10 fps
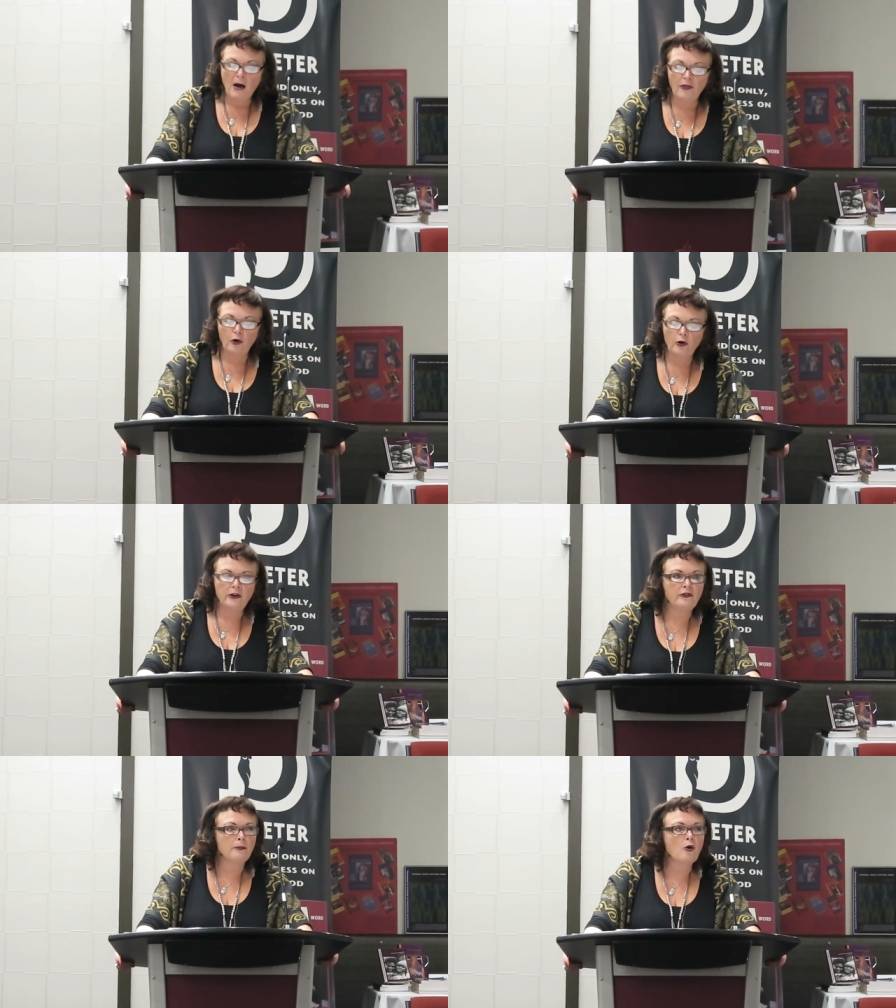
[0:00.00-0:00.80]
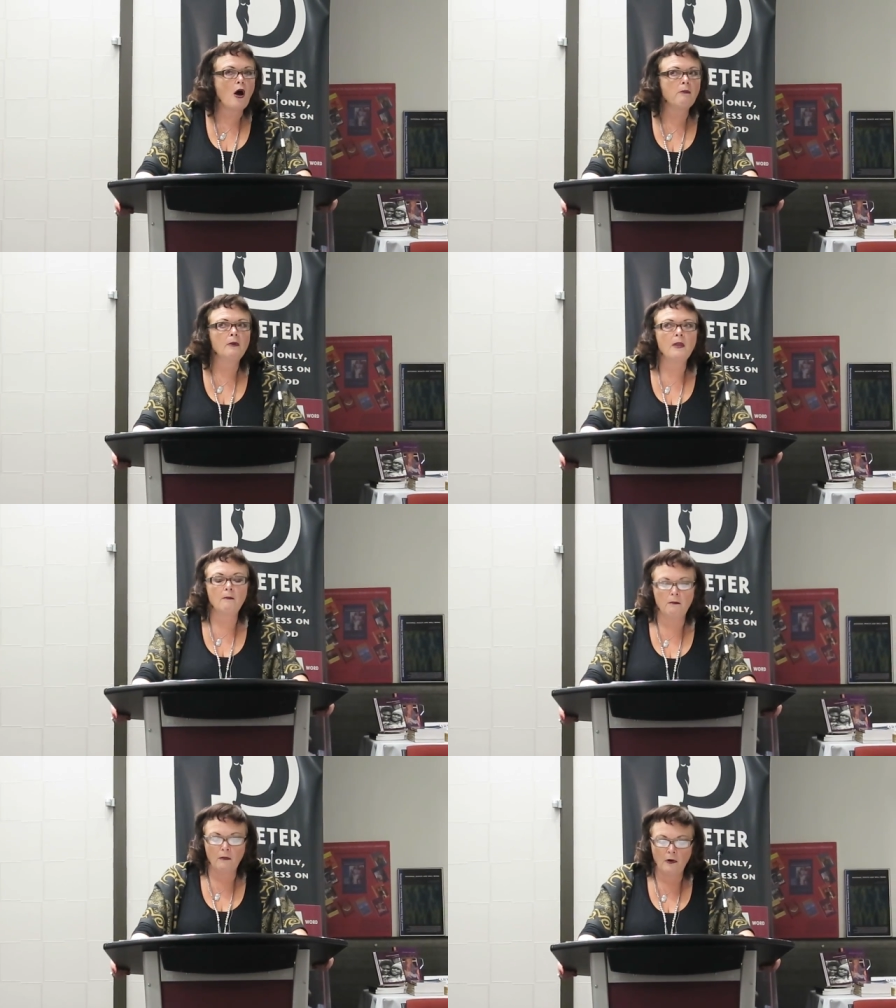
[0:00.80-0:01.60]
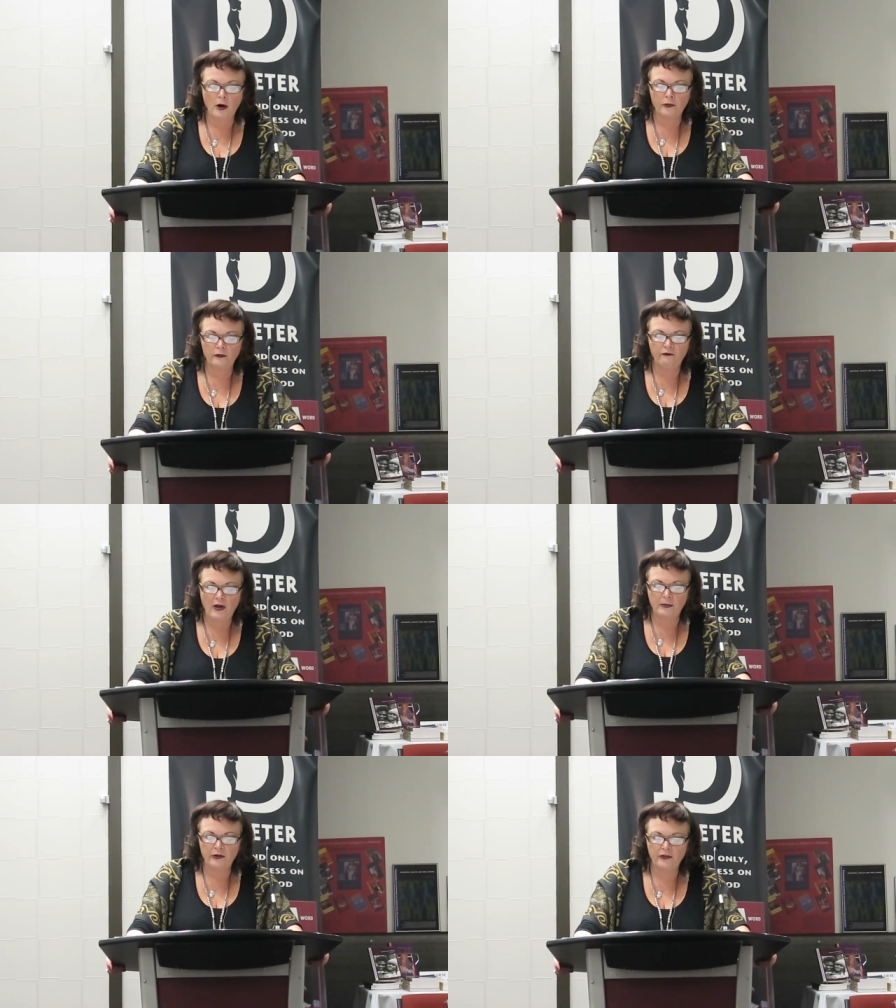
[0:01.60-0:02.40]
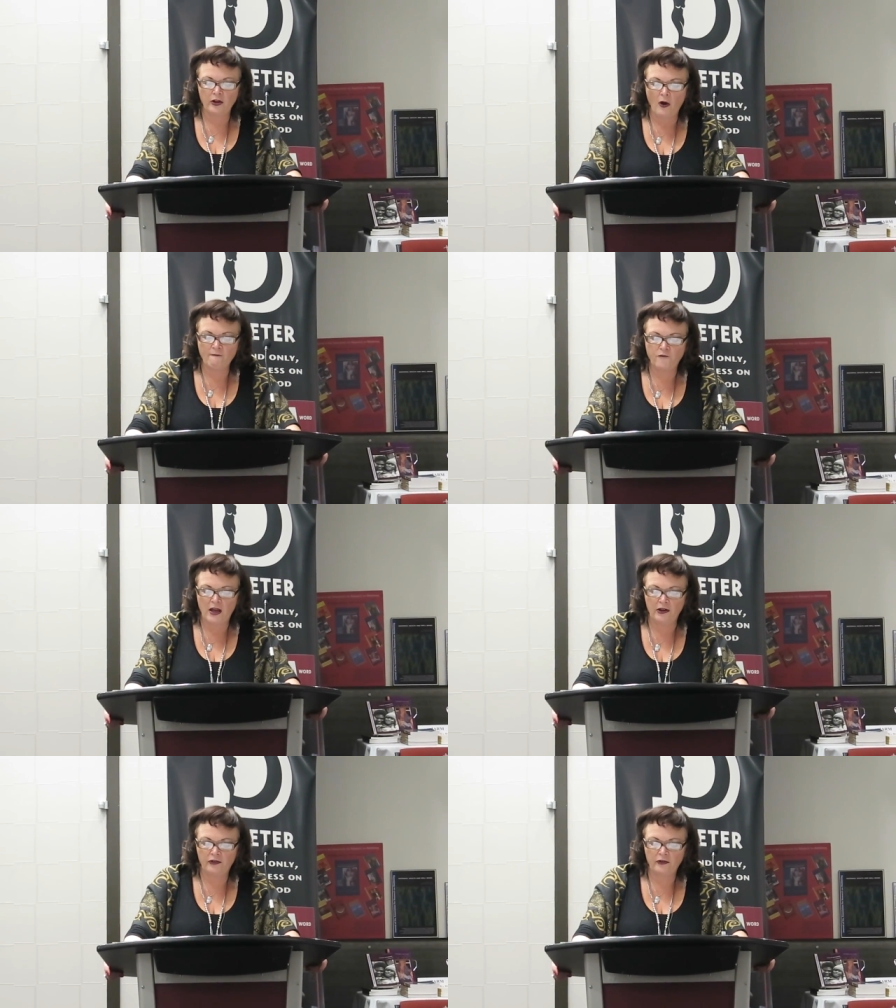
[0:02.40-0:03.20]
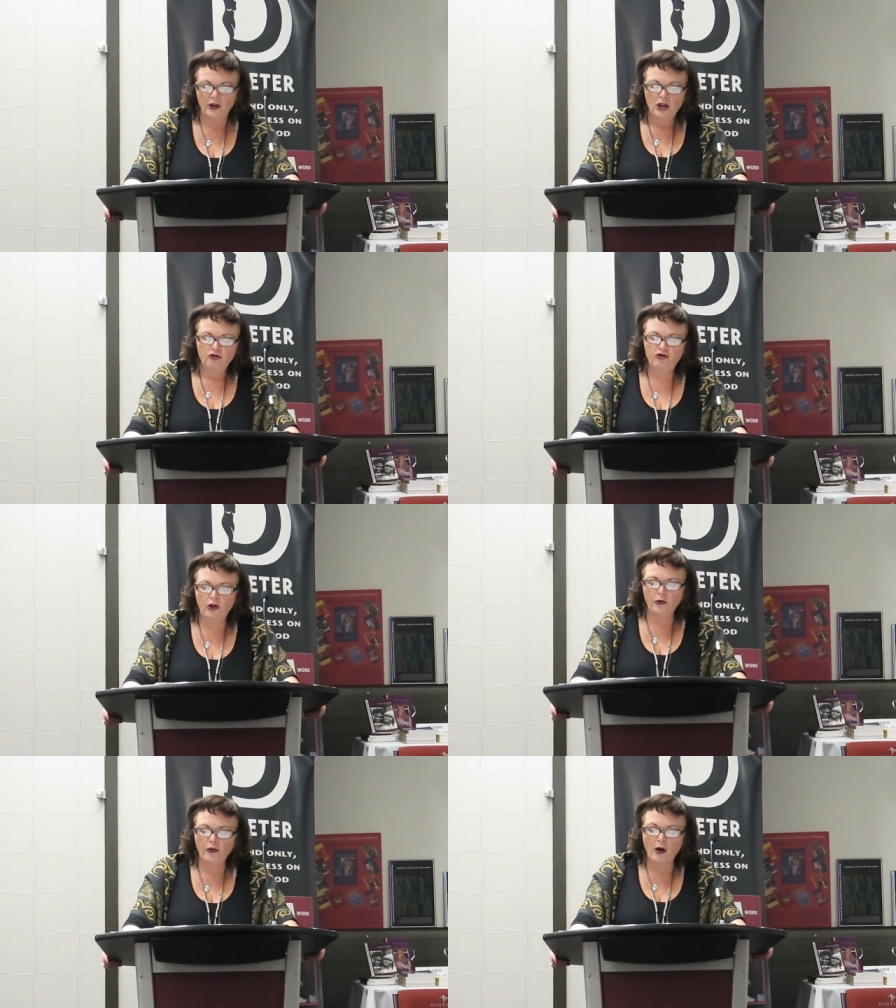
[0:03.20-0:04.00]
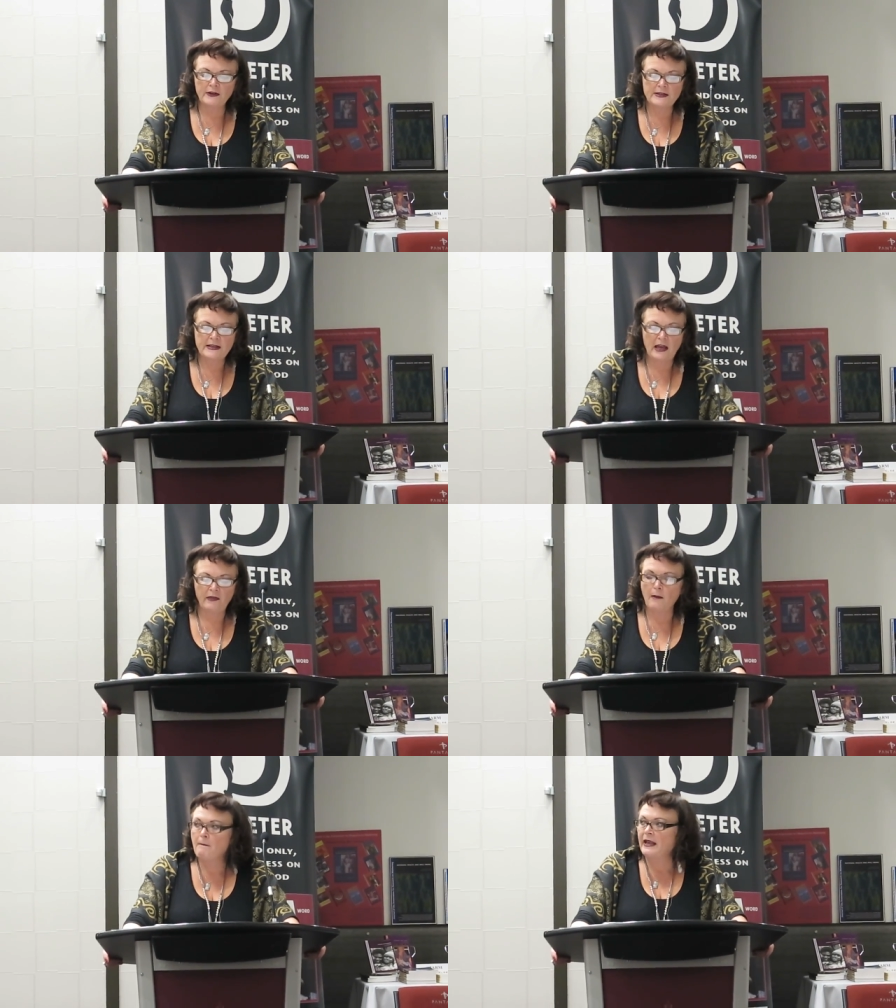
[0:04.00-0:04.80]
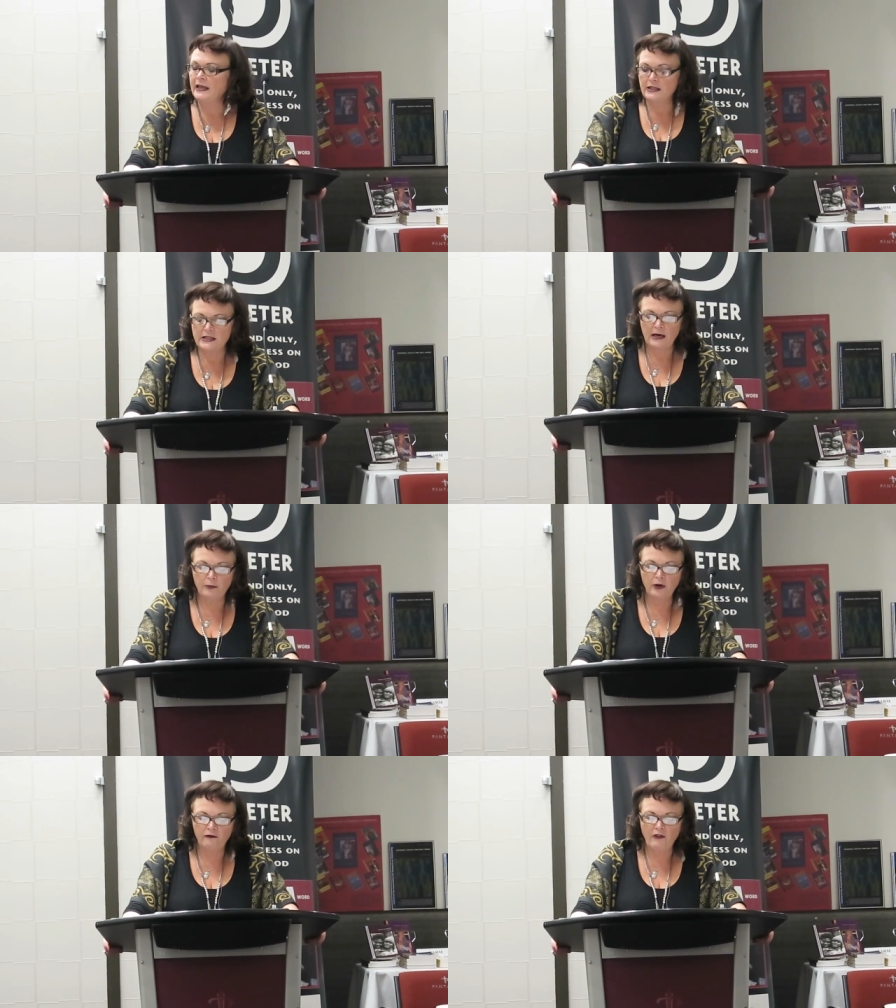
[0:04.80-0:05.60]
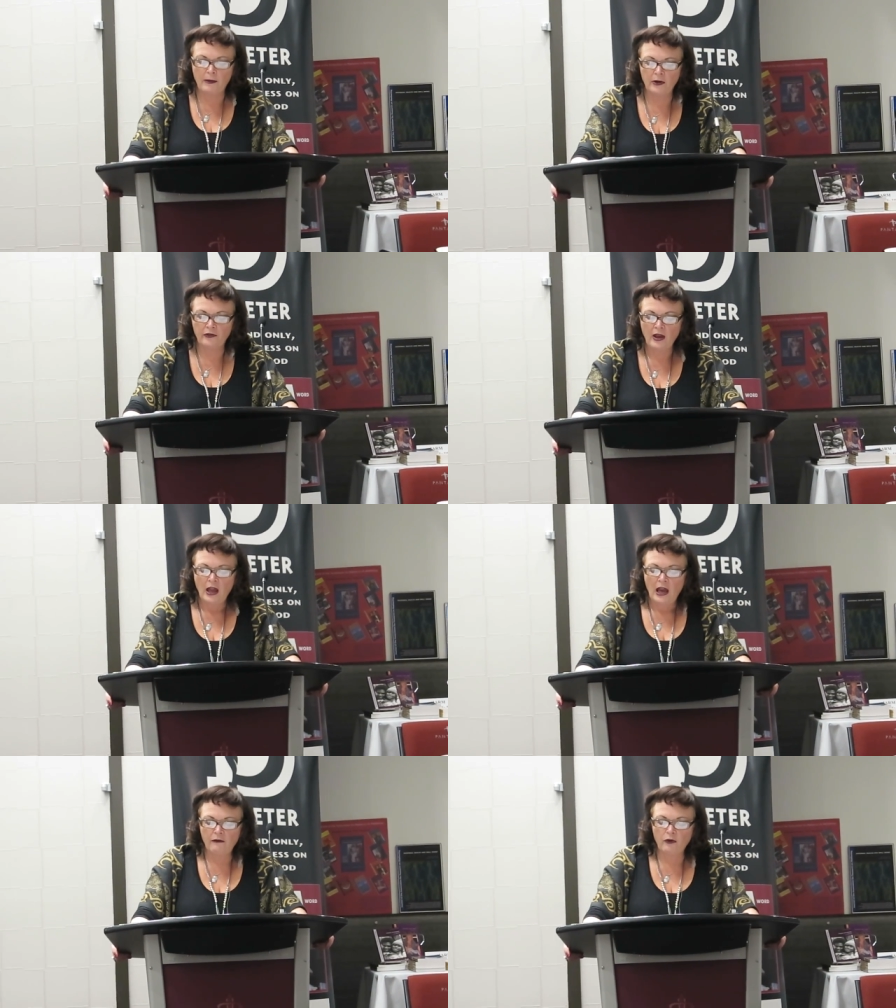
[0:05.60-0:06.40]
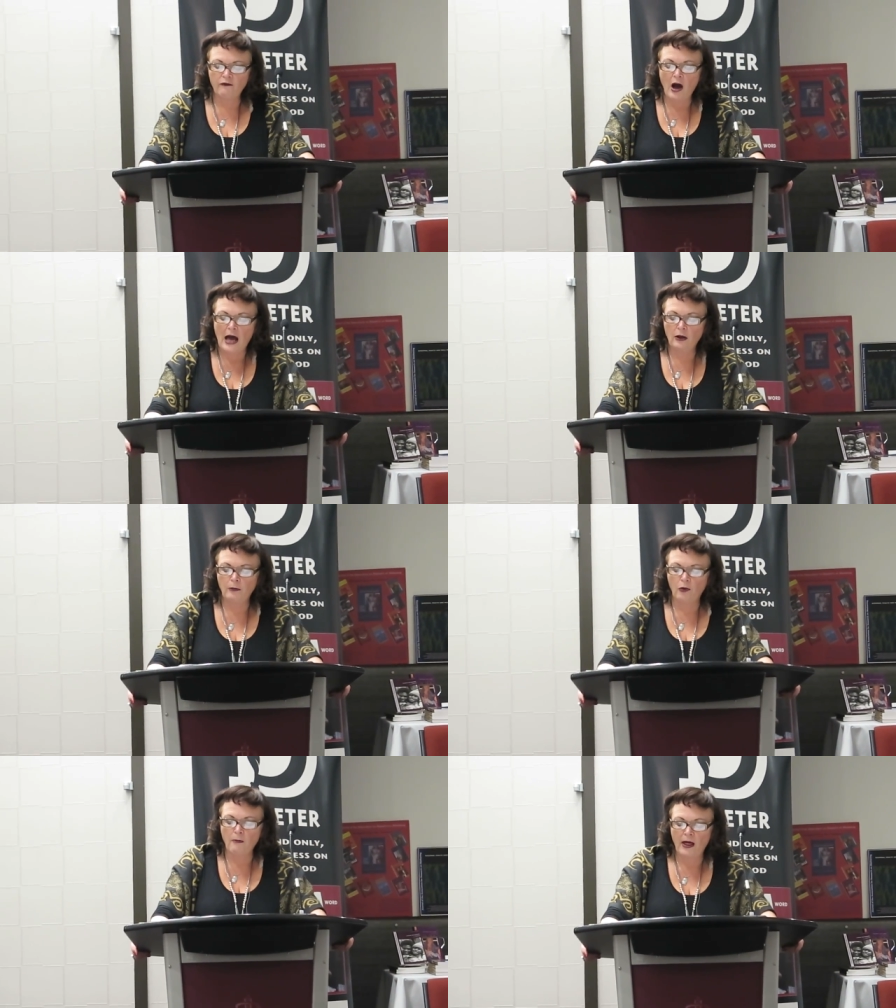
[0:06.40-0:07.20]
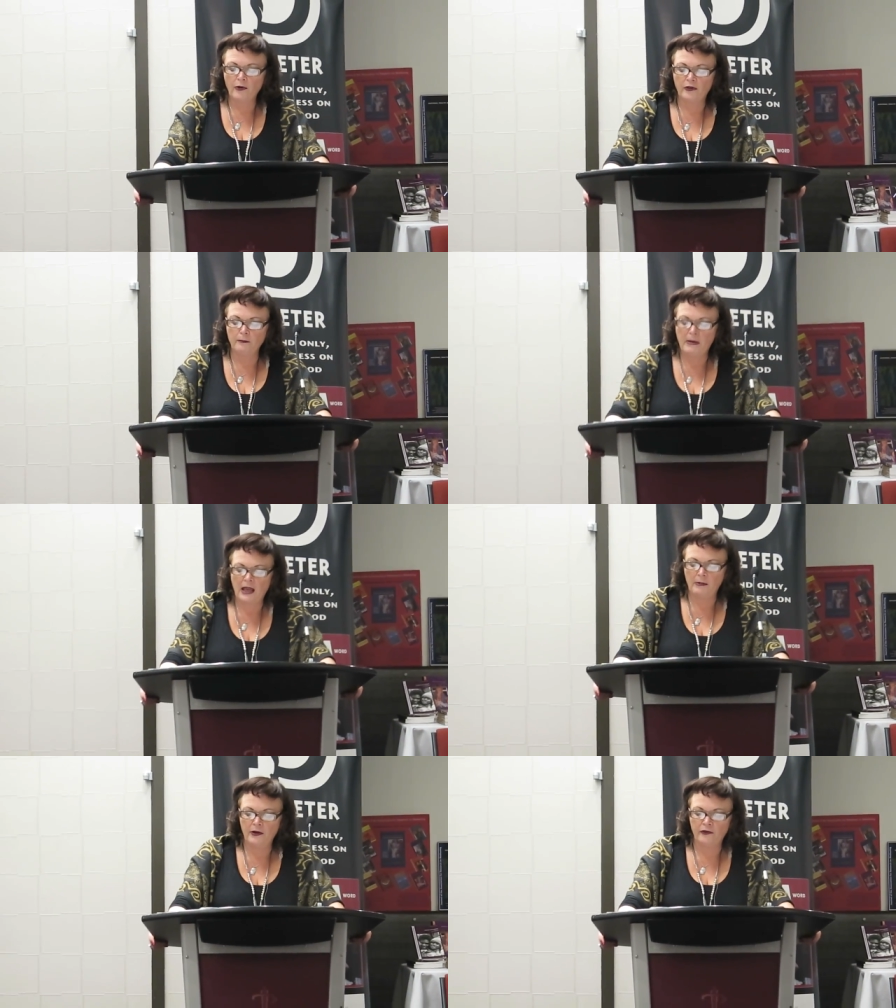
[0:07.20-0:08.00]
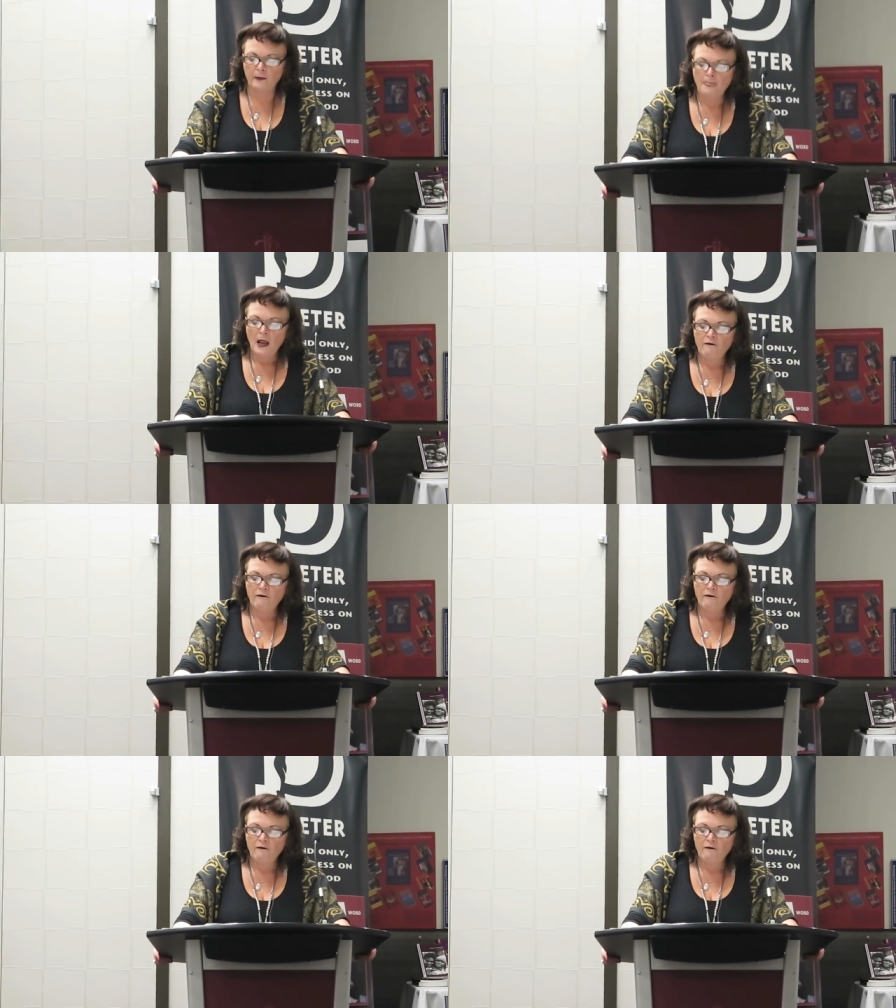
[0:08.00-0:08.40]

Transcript: Motherhood is the problem that modern feminists cannot face. She goes on to say that many contemporary feminists have reviled both mothers and babies.